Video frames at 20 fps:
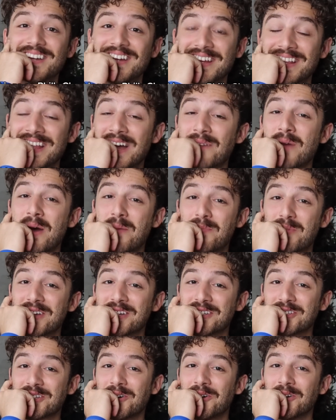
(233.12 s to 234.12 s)
And that might
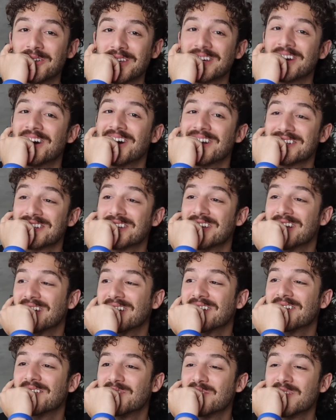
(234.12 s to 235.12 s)
be a scolding hot
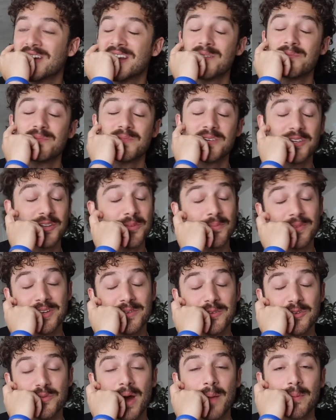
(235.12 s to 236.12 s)
take. And
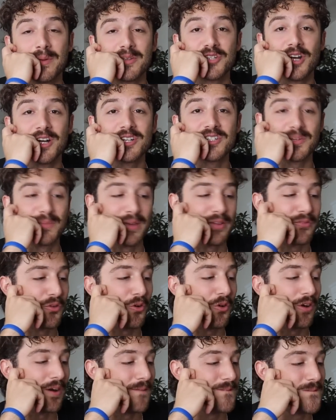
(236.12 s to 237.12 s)
you might be judging me
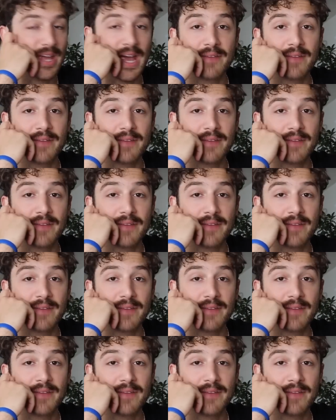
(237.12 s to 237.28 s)
for it.